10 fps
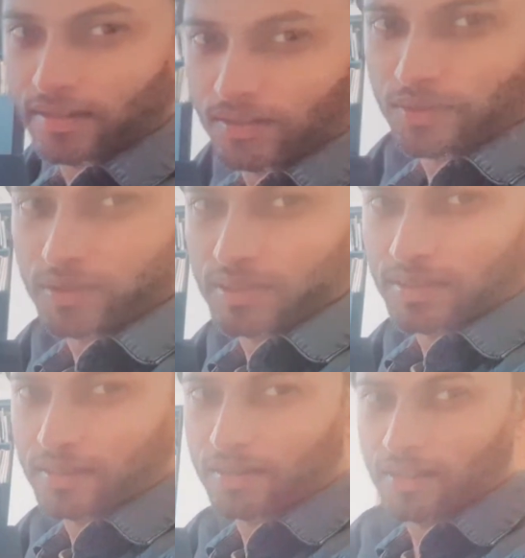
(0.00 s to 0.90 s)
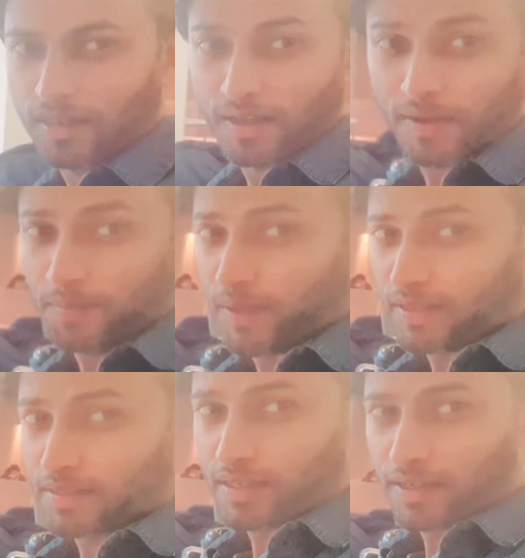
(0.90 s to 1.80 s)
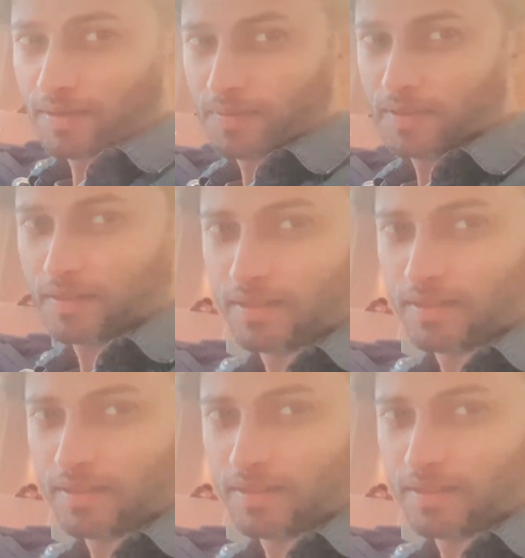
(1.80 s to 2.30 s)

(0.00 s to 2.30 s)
a good big setup.